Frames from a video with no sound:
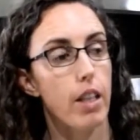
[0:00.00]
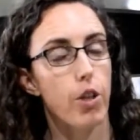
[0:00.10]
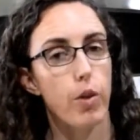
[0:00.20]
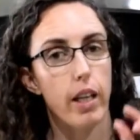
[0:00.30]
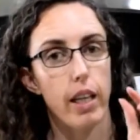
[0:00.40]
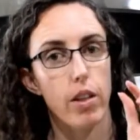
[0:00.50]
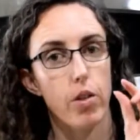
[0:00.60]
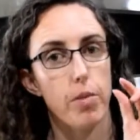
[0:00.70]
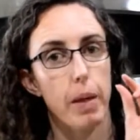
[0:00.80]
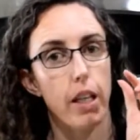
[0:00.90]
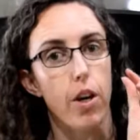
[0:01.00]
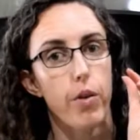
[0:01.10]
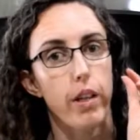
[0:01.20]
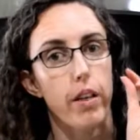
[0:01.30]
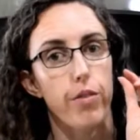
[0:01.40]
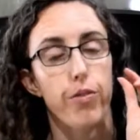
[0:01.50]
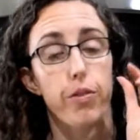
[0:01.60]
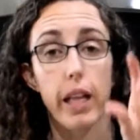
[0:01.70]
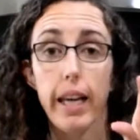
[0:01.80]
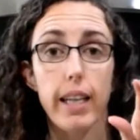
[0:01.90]
you can get those big coconut
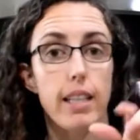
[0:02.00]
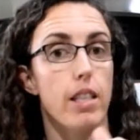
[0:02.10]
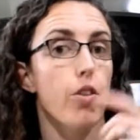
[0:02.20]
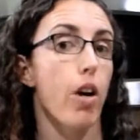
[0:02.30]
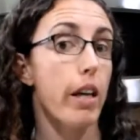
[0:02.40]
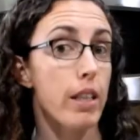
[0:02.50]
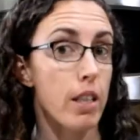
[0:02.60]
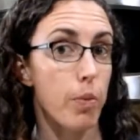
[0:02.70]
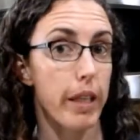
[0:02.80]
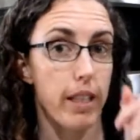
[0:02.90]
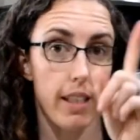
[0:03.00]
flakes that are unsweetened,